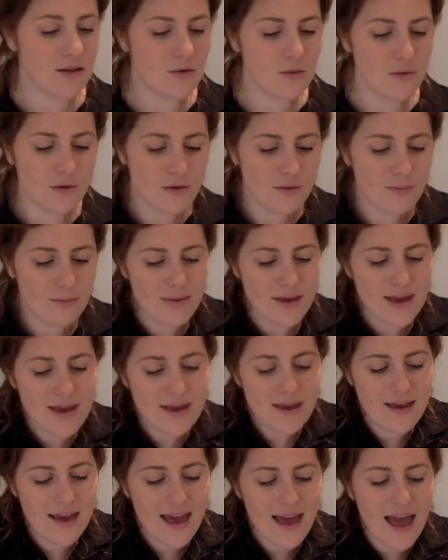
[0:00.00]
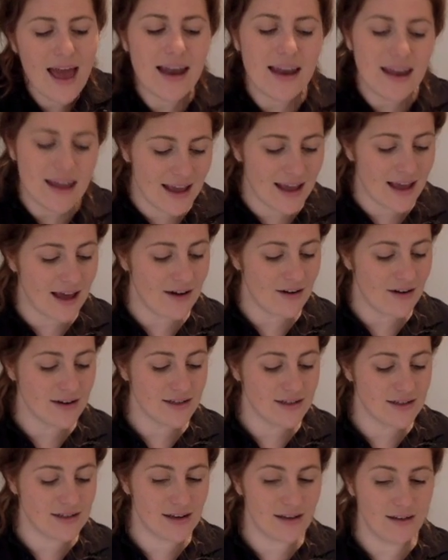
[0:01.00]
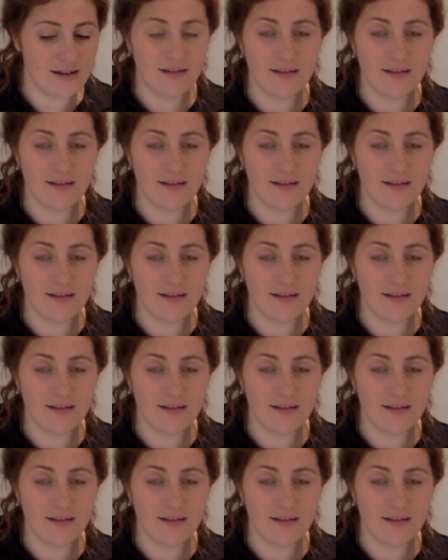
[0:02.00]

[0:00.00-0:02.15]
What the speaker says: You could be any character